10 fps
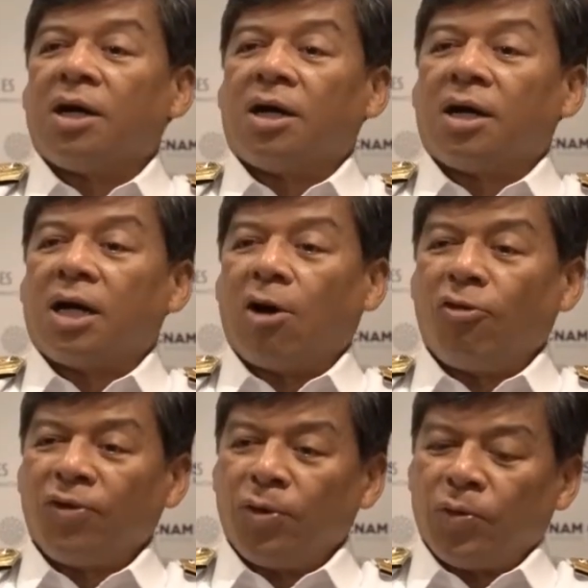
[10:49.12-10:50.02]

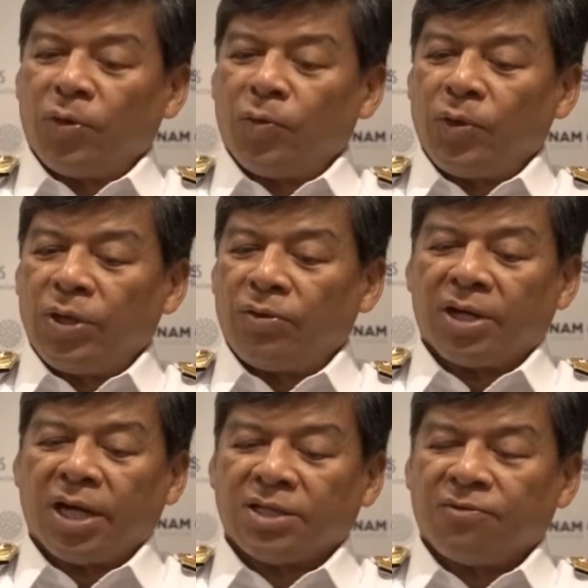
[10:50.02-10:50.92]
However, we
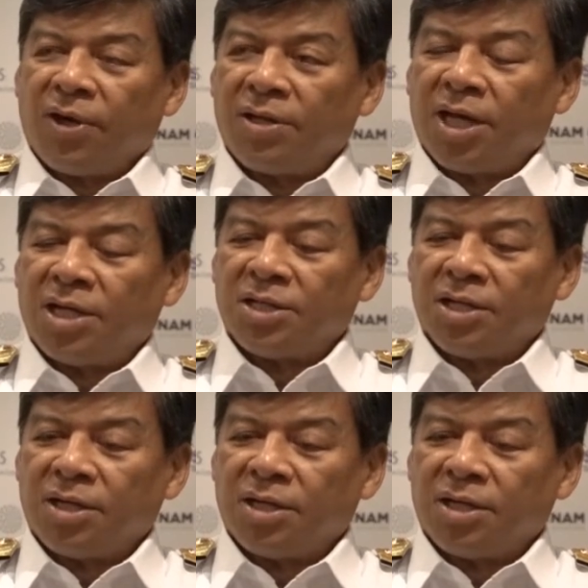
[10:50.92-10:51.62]
recognize the fact that